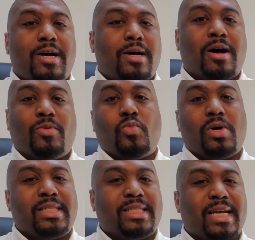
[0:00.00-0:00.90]
on
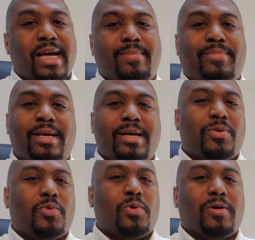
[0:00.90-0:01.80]
WhatsApp
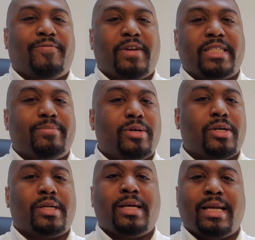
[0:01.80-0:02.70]
or Facebook
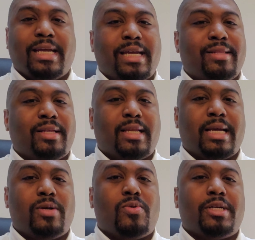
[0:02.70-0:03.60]
in the
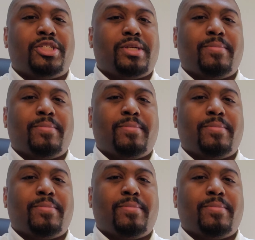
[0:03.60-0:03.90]
language,